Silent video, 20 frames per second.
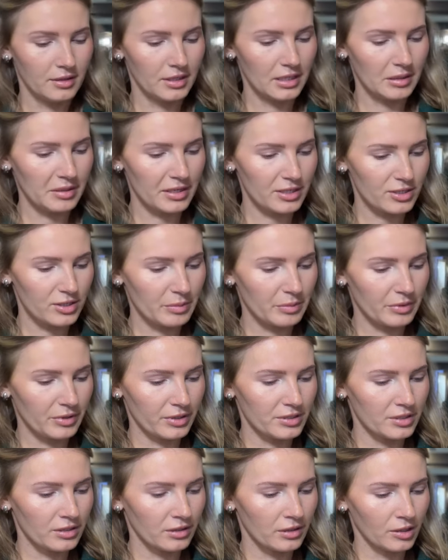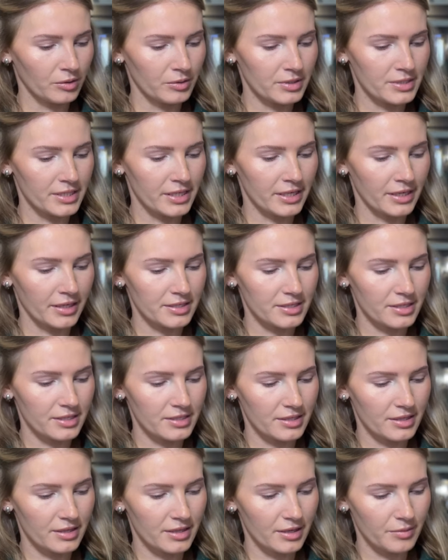I actually put it to the lowest settings
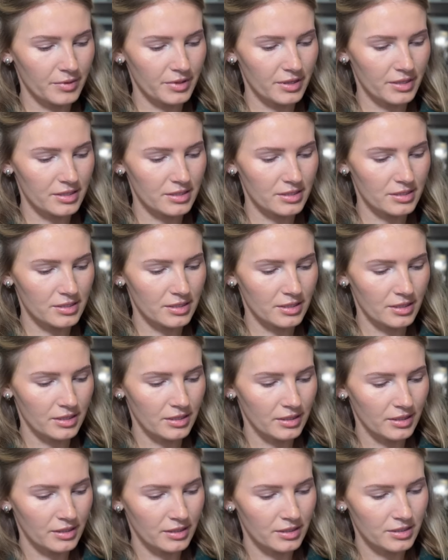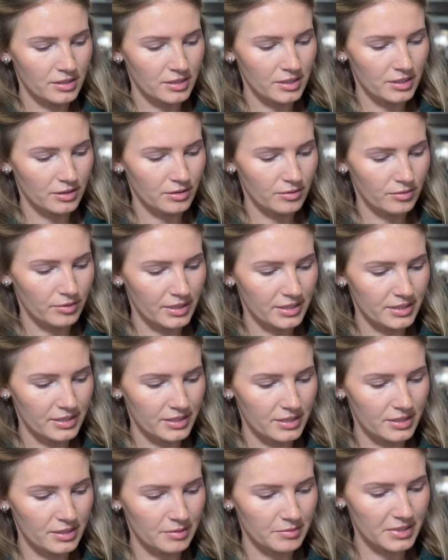because the thing with this T3 is
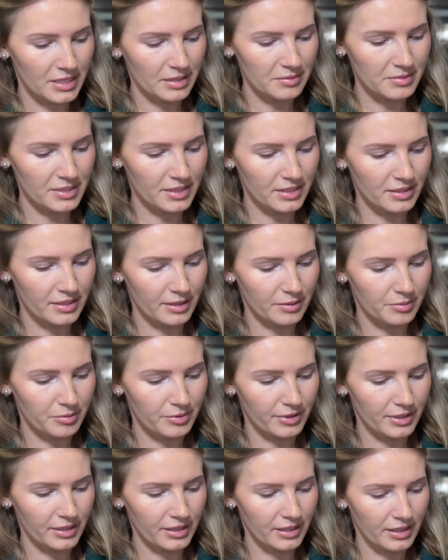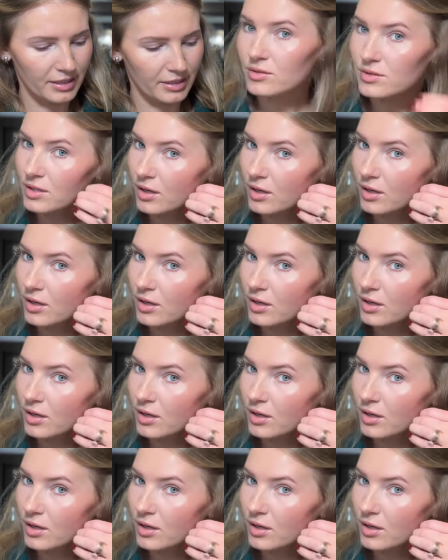it sometimes can get pretty hot.